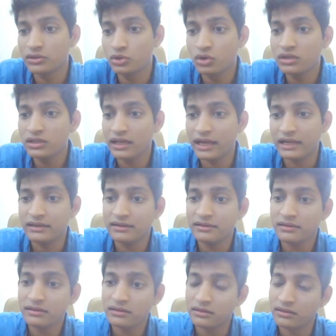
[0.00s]
Don't
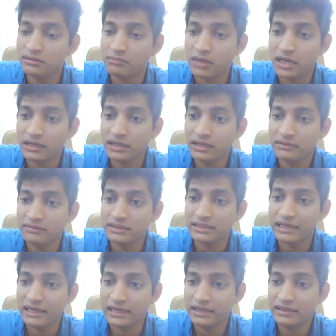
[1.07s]
enter the market with
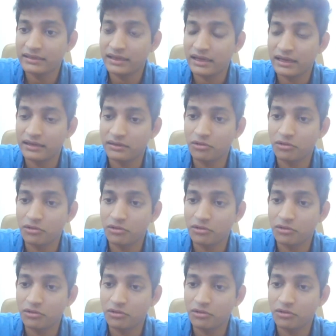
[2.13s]
the idea that